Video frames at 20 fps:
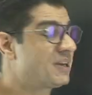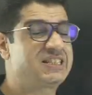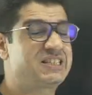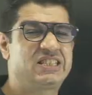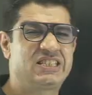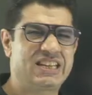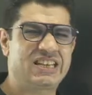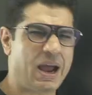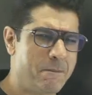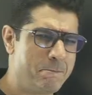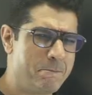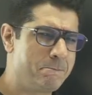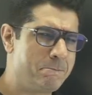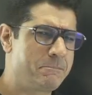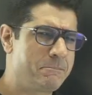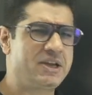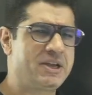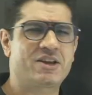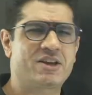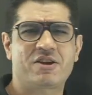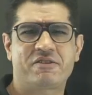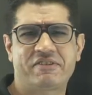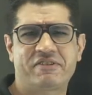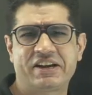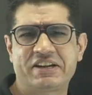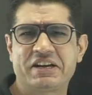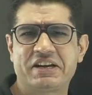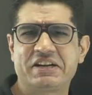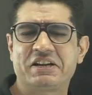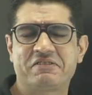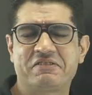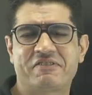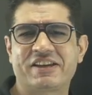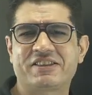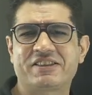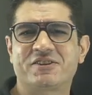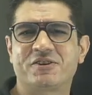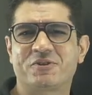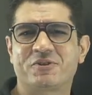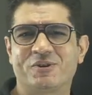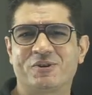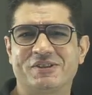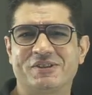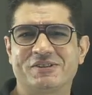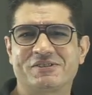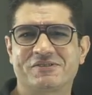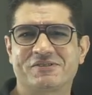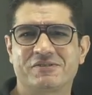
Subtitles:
champion of identifying the tones.